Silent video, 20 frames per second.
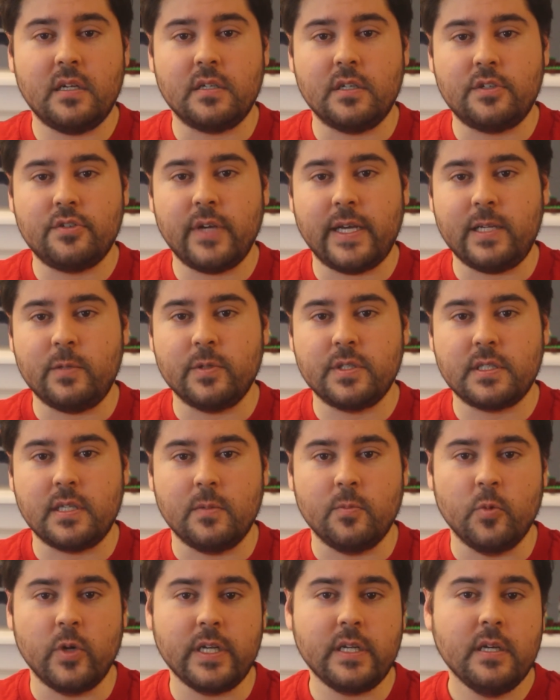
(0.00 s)
on a trade with
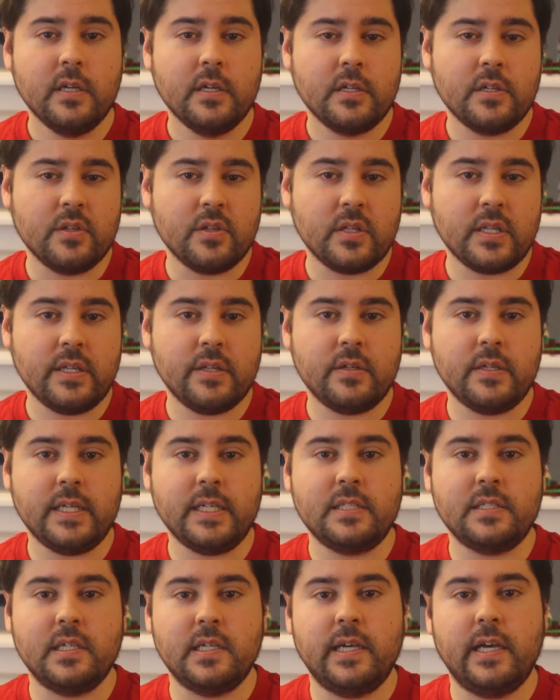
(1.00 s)
someone, you'll either
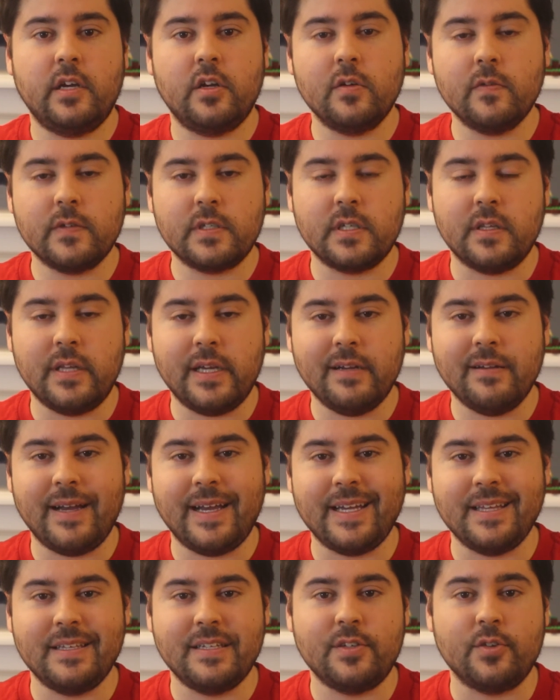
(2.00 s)
need to head over to their
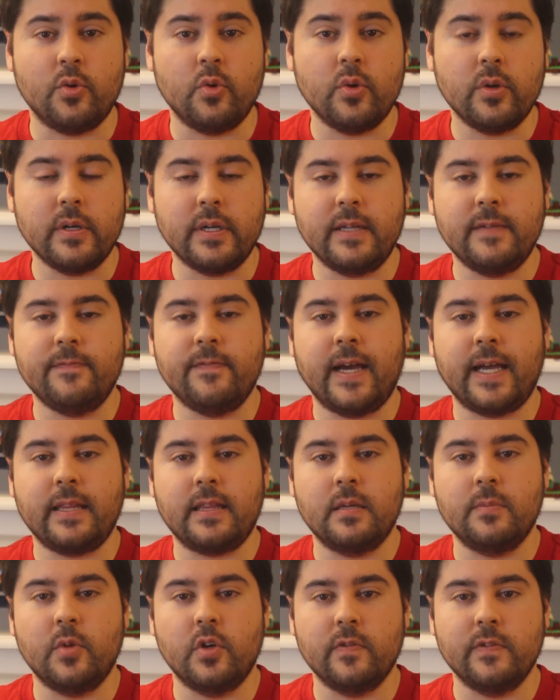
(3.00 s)
island or invite
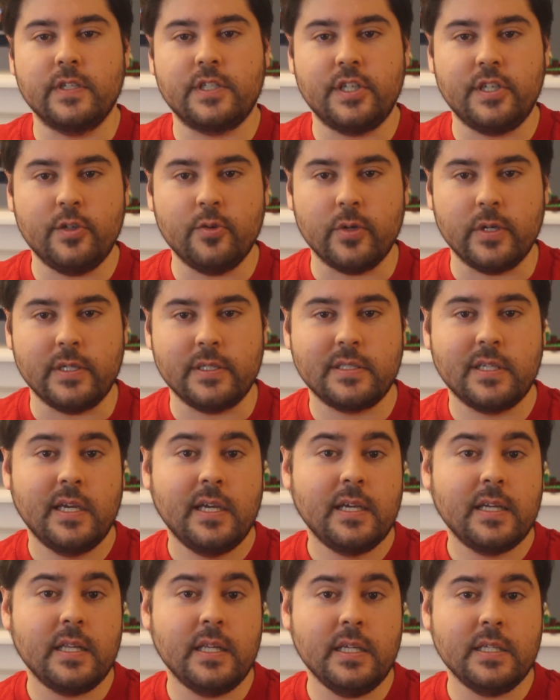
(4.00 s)
them over to yours.
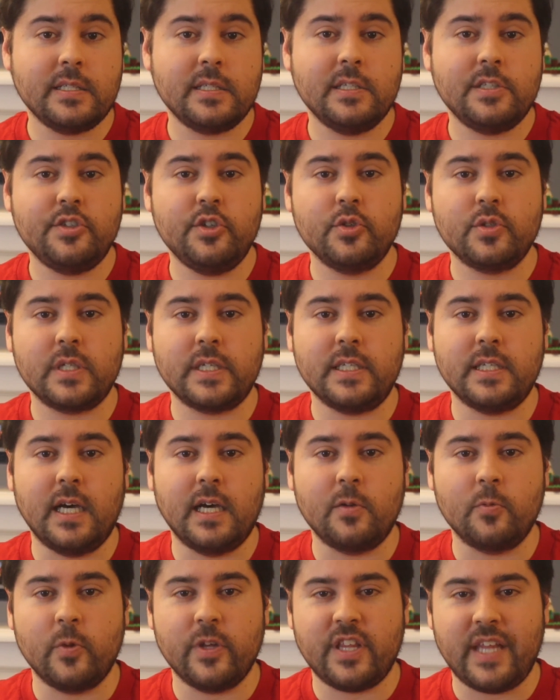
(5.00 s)
This is usually
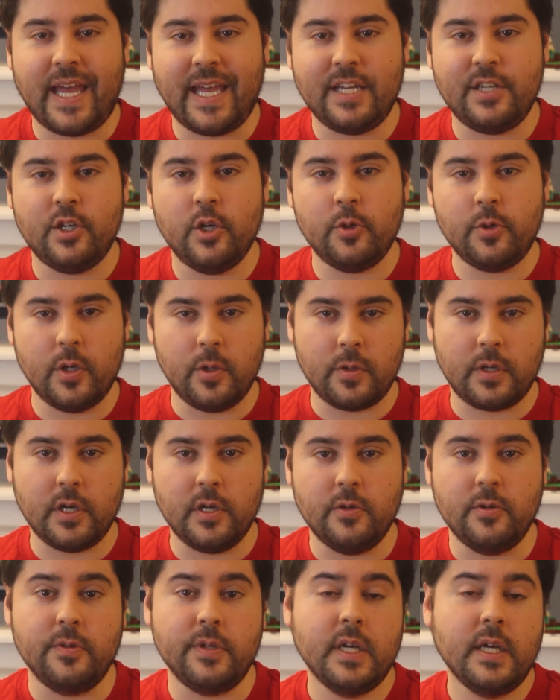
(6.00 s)
done with a dodo
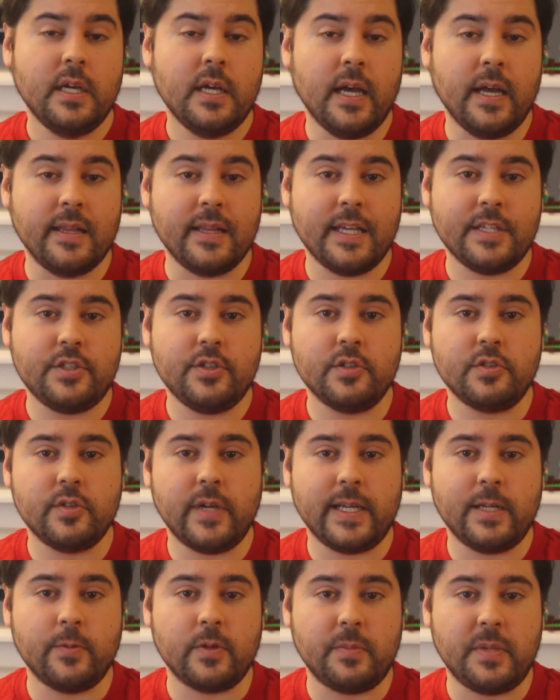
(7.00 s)
code, unless you're
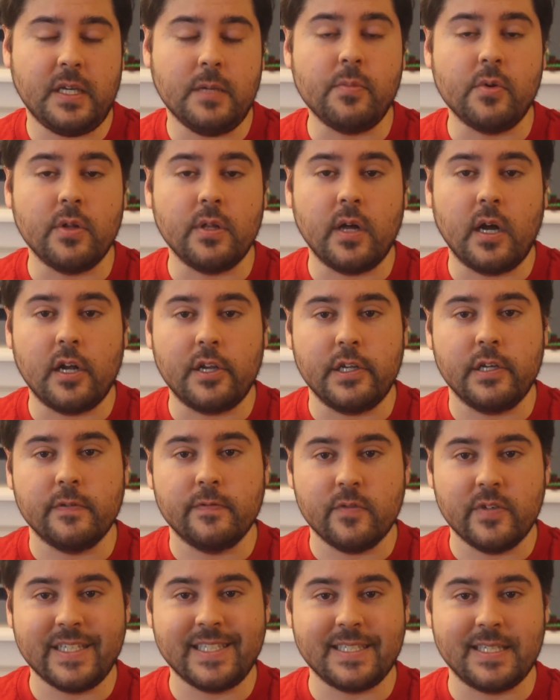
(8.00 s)
trading with people on your
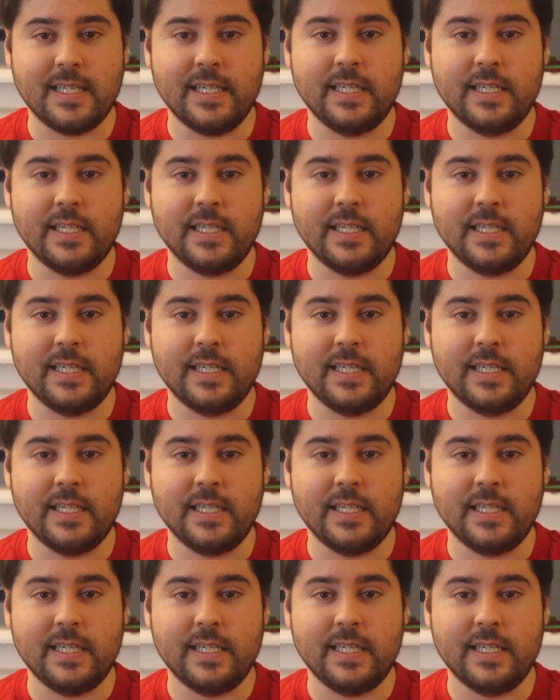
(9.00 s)
friends